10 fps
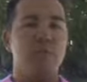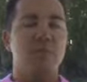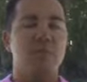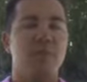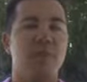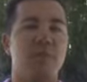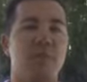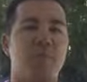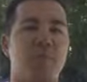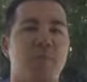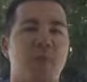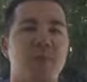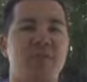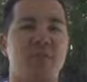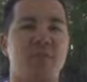Say the
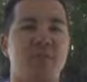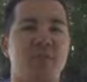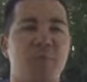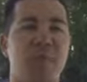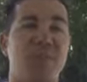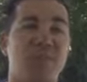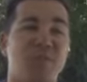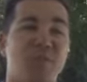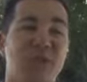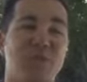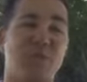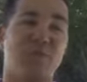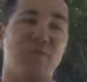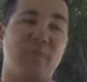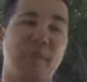price of your home now has dropped
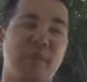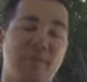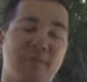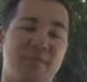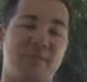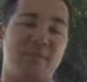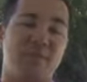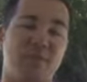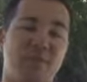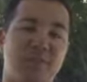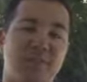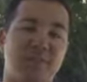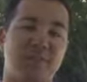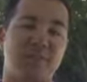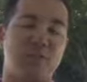from that. Fortunately,
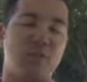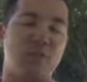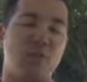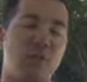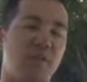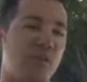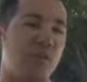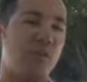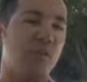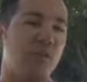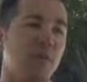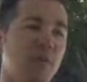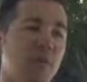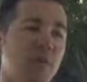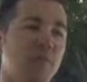it's not $200 anymore,
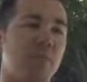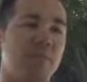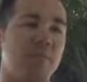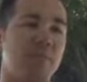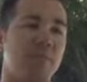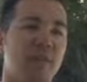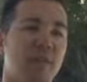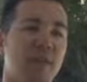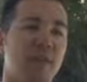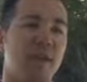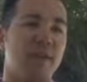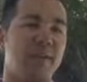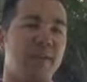but 90. It's at